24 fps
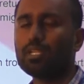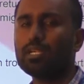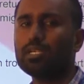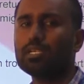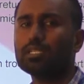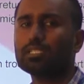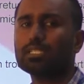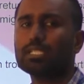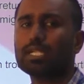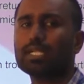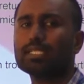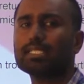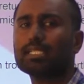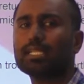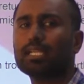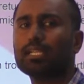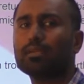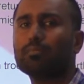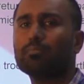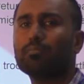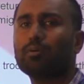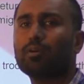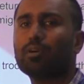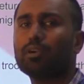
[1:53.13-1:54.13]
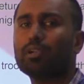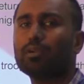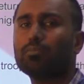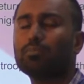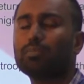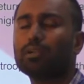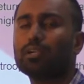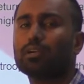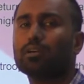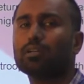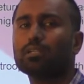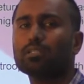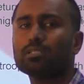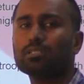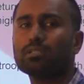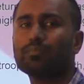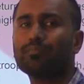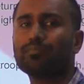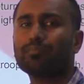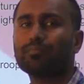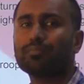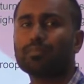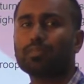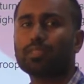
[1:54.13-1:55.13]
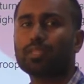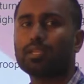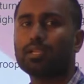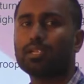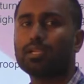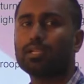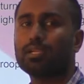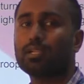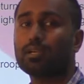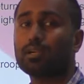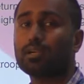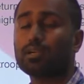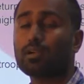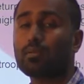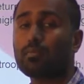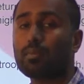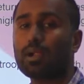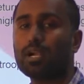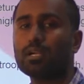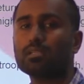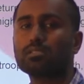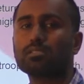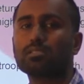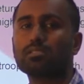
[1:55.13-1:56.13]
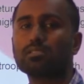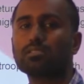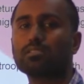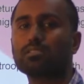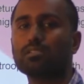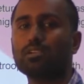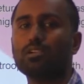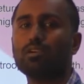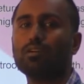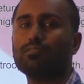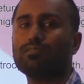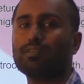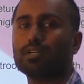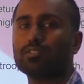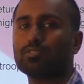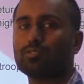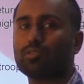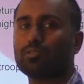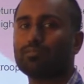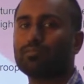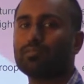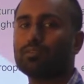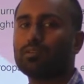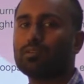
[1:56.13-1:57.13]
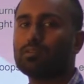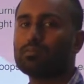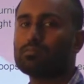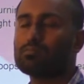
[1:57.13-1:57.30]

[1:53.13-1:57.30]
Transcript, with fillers: It is strategically important because it uh, commands the Sea of Azov.